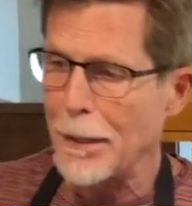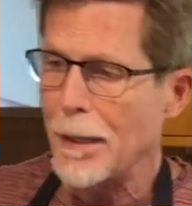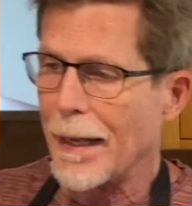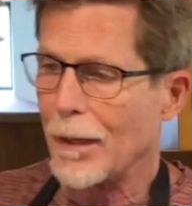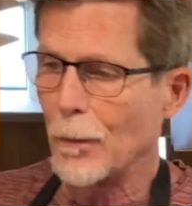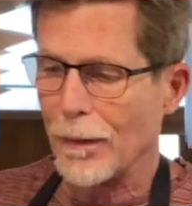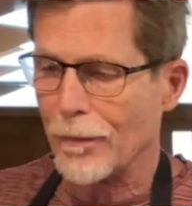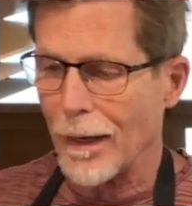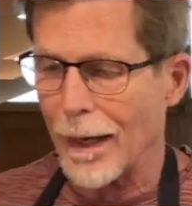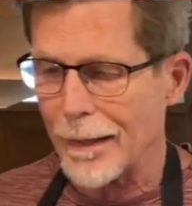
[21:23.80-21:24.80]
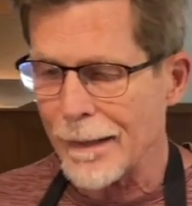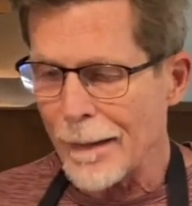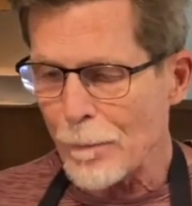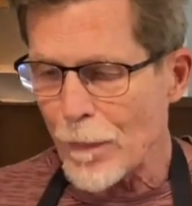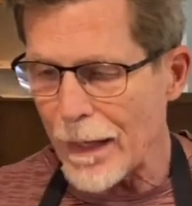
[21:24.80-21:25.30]
And we've got
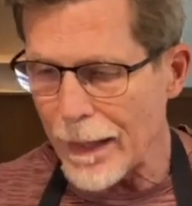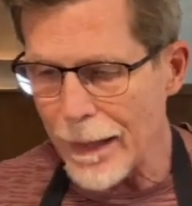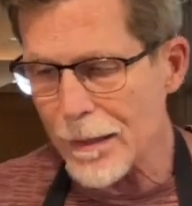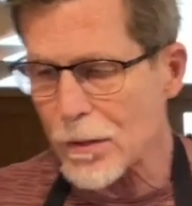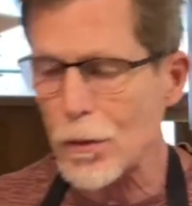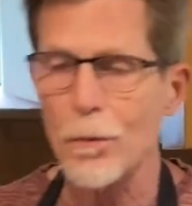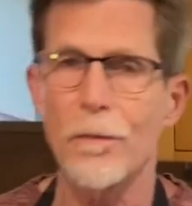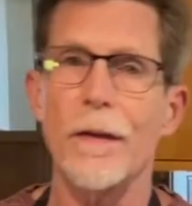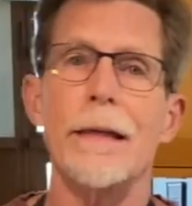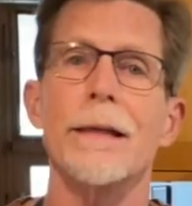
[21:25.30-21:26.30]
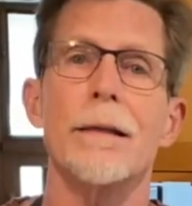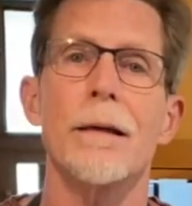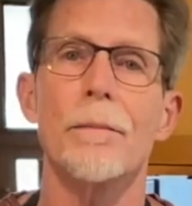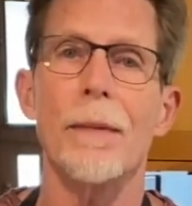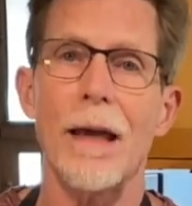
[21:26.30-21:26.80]
the sous vide
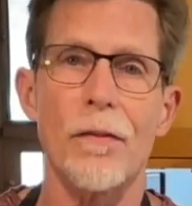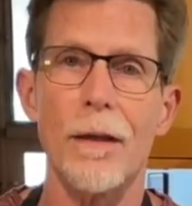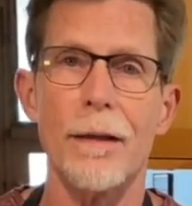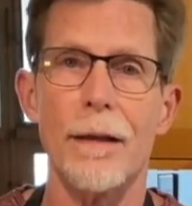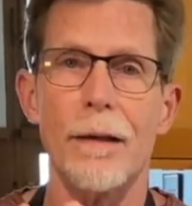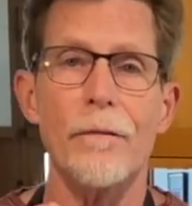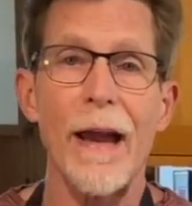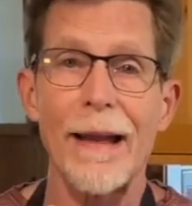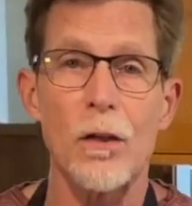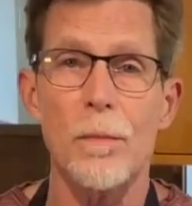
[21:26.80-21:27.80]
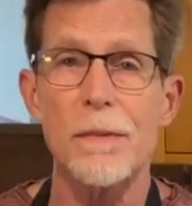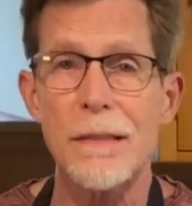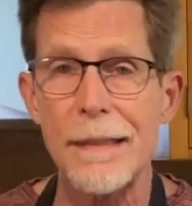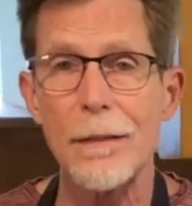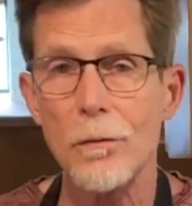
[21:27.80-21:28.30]
method in a vacuum
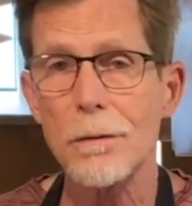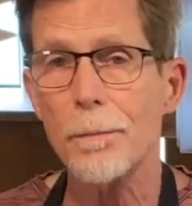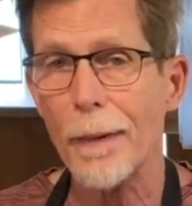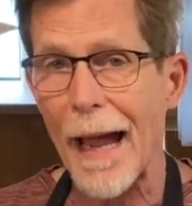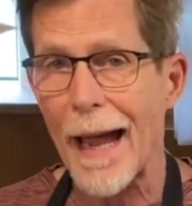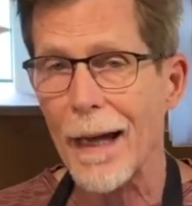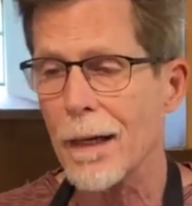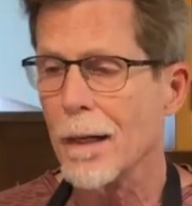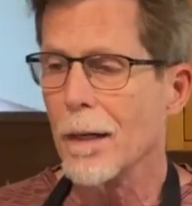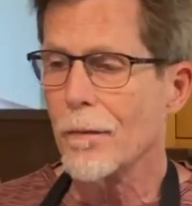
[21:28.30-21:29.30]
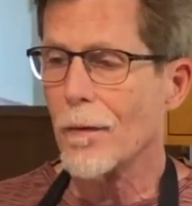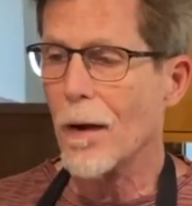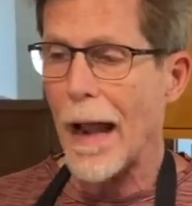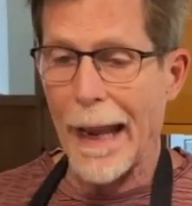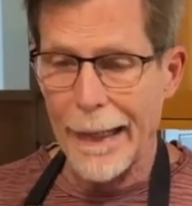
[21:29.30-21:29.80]
sealed bag for
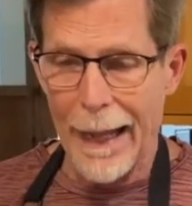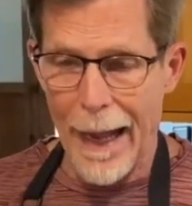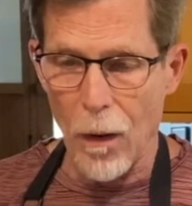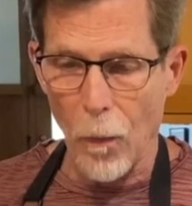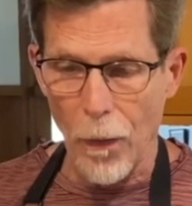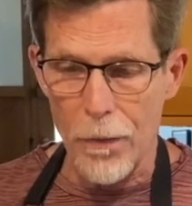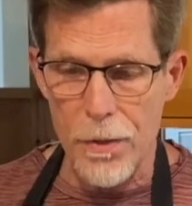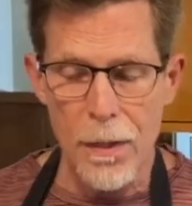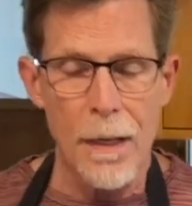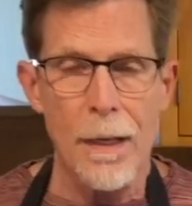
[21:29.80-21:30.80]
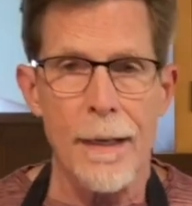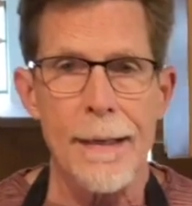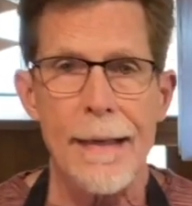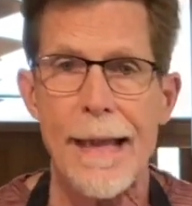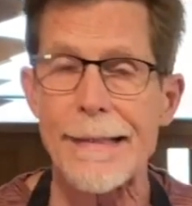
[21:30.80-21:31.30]
8 hours.
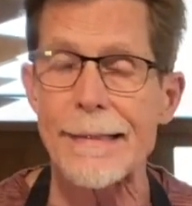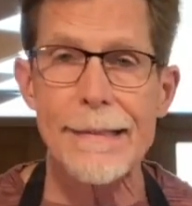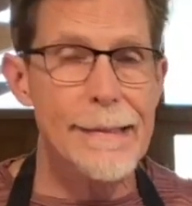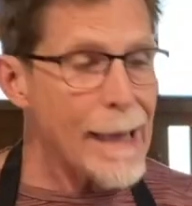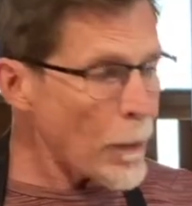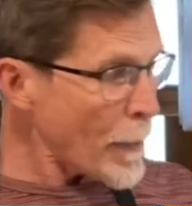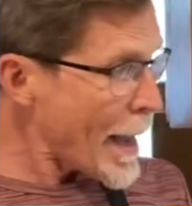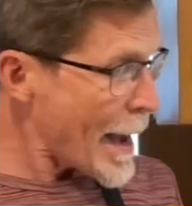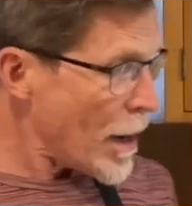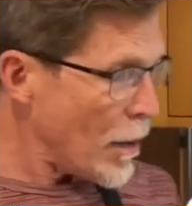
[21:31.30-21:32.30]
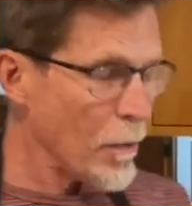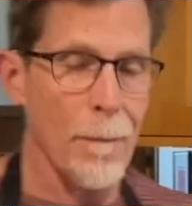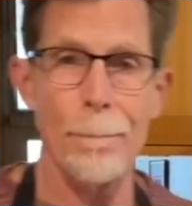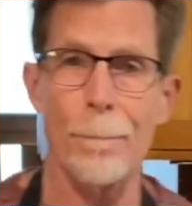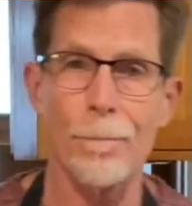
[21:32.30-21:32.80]
And somehow,
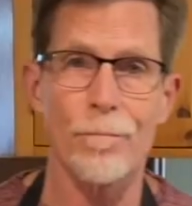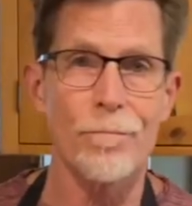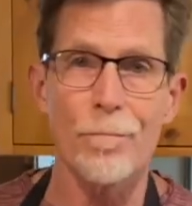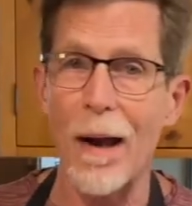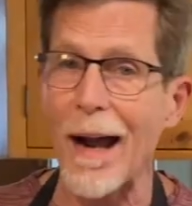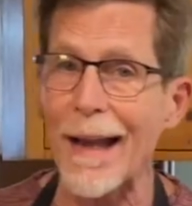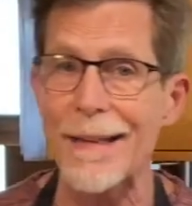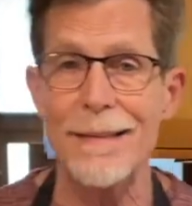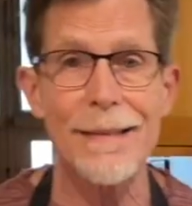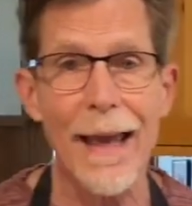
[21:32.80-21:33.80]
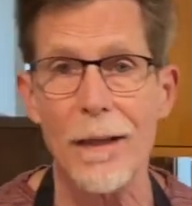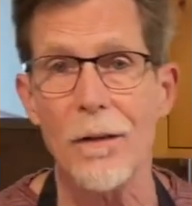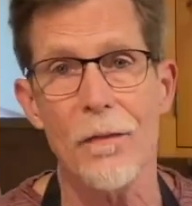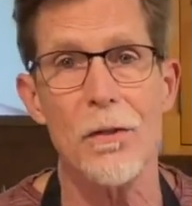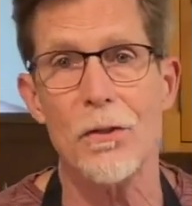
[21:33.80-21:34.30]
by
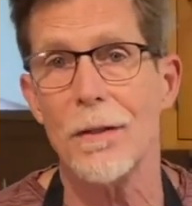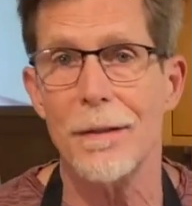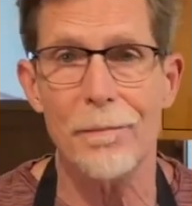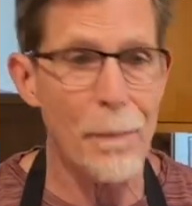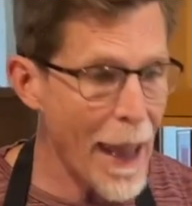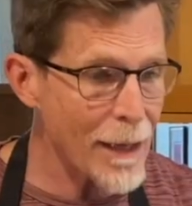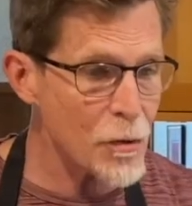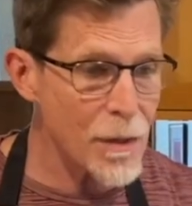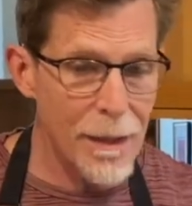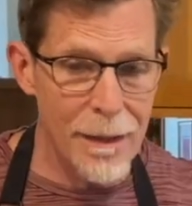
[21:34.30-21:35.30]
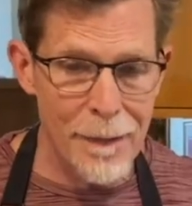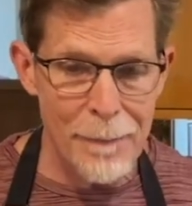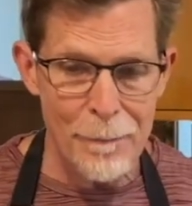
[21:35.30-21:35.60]
television magic,